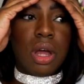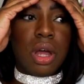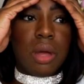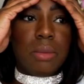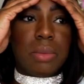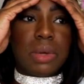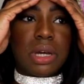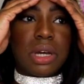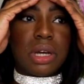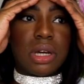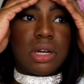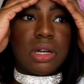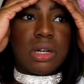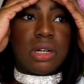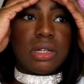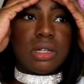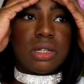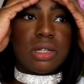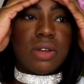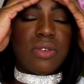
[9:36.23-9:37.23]

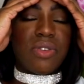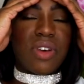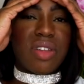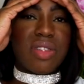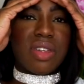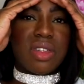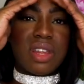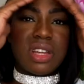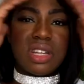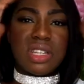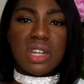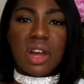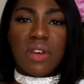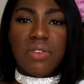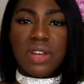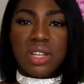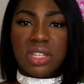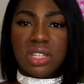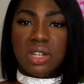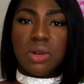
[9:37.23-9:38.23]
because the fact that this stuff
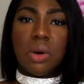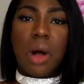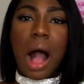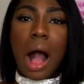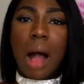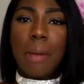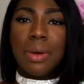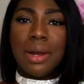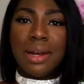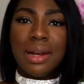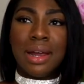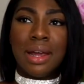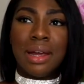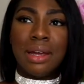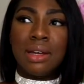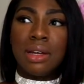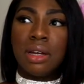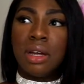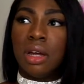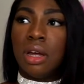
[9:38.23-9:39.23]
is still happening,
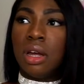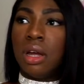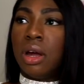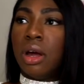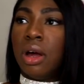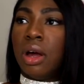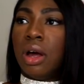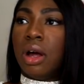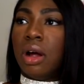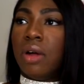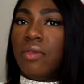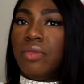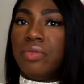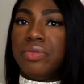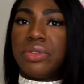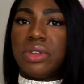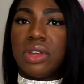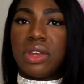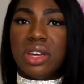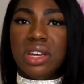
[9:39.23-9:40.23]

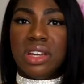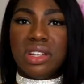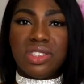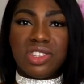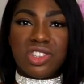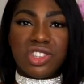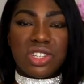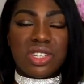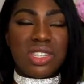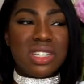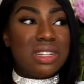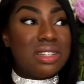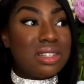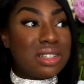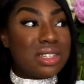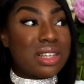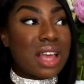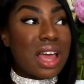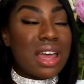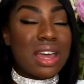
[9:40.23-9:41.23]
it's just
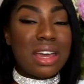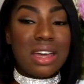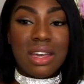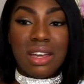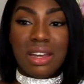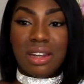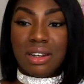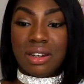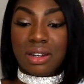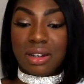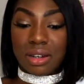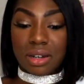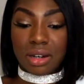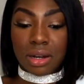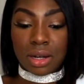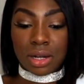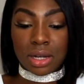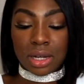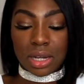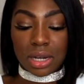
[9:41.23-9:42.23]
insane.
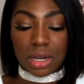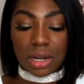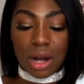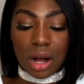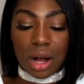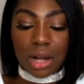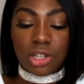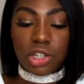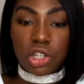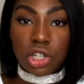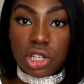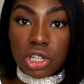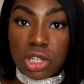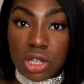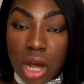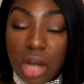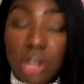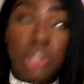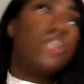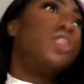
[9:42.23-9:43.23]
Like, I
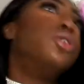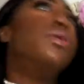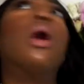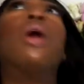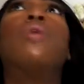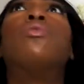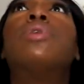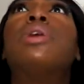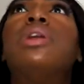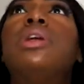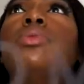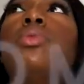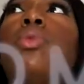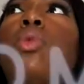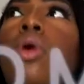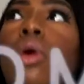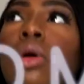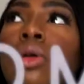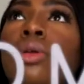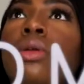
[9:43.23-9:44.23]
really
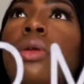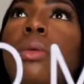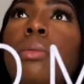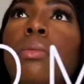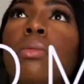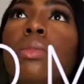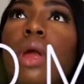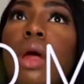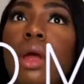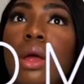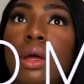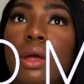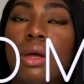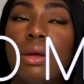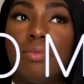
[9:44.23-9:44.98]
want like